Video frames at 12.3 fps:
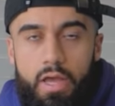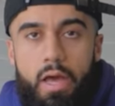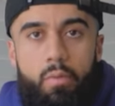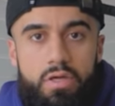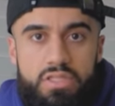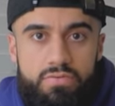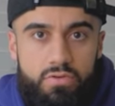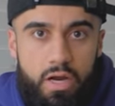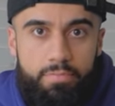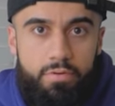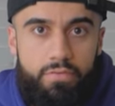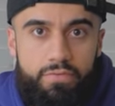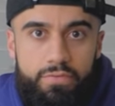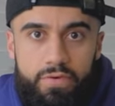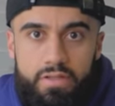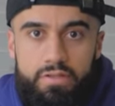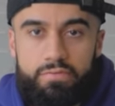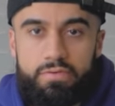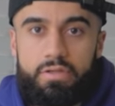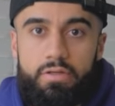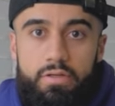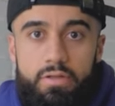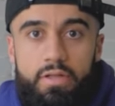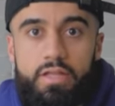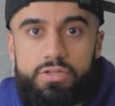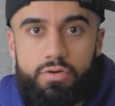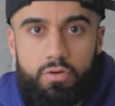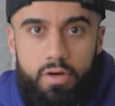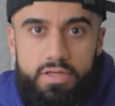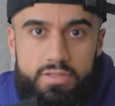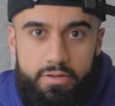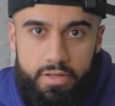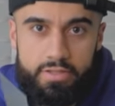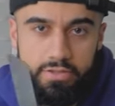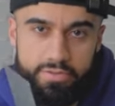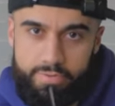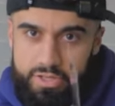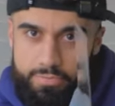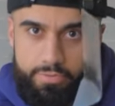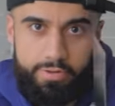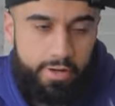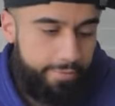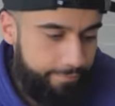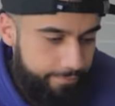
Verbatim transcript: And once you've scraped it off effectively, that's your crust and that's your smash burger.